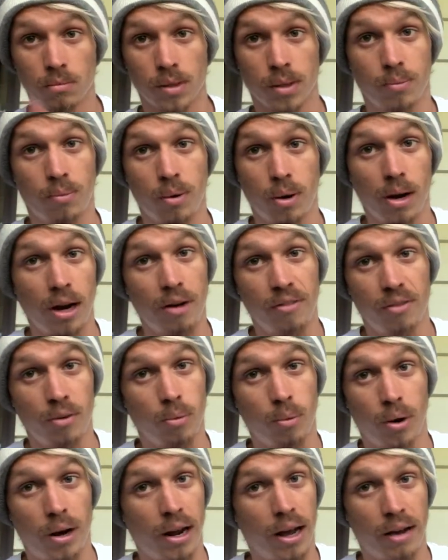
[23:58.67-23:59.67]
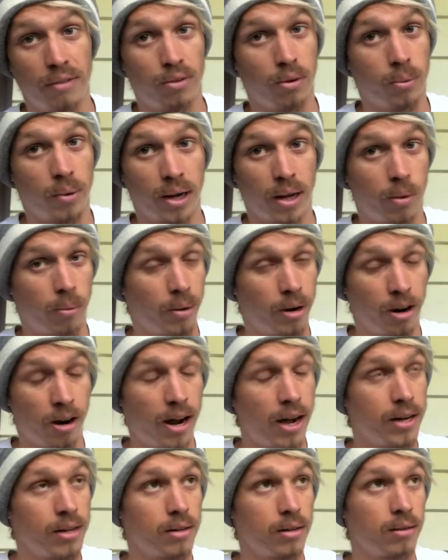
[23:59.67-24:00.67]
whatever week we're
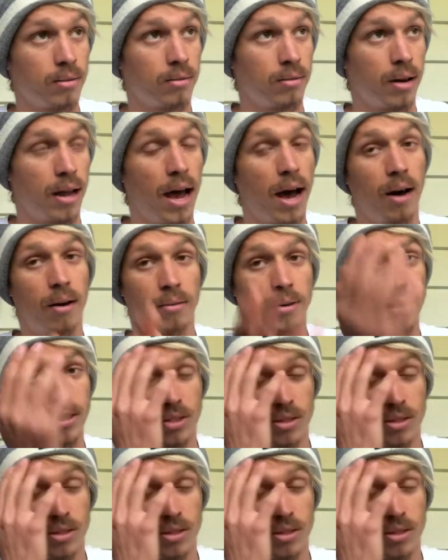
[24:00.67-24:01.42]
at now. It's